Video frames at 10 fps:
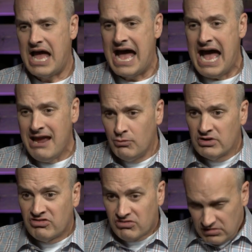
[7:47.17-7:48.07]
I
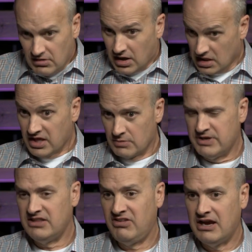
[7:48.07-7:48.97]
was a little
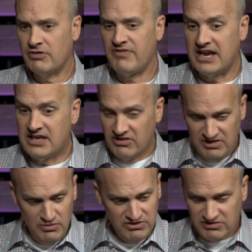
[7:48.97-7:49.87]
bit terrified because
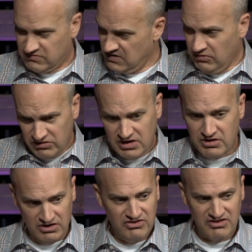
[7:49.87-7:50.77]
it was it was a
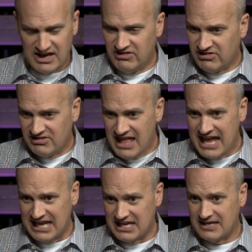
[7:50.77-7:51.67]
good sized
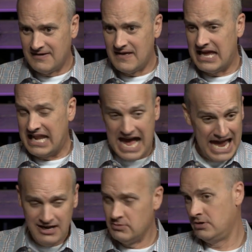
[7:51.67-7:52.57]
snake, right. and
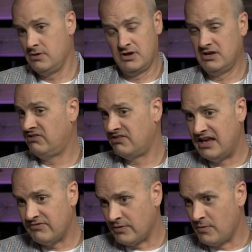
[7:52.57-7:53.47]
I don't know a good
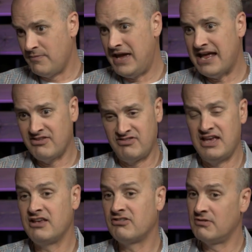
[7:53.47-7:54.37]
snake from a bad
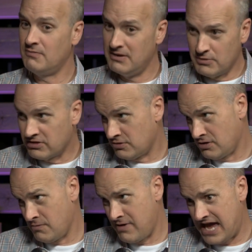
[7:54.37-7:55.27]
snake. So in my book,
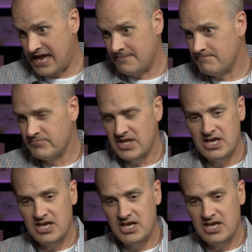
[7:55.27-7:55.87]
they're all bad. Sure.